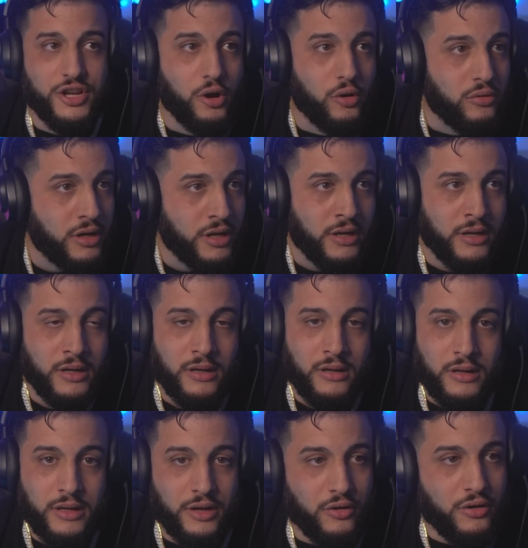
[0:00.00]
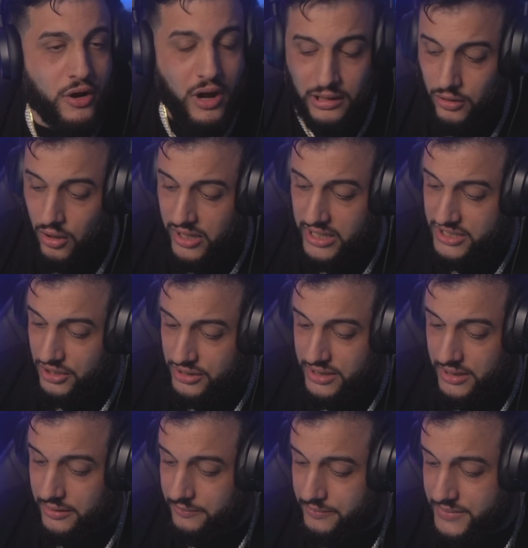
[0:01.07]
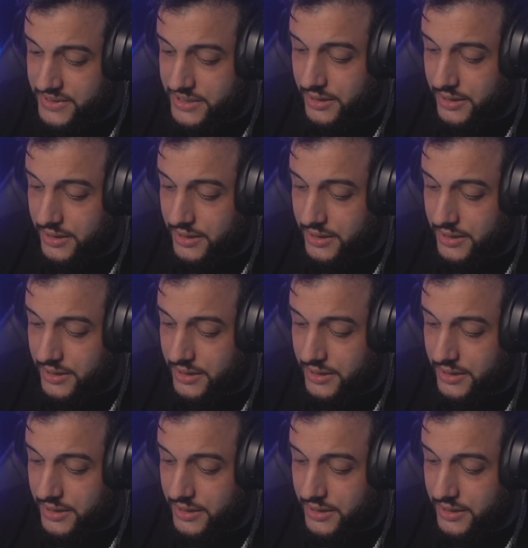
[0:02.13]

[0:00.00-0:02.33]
no, you know how long it took to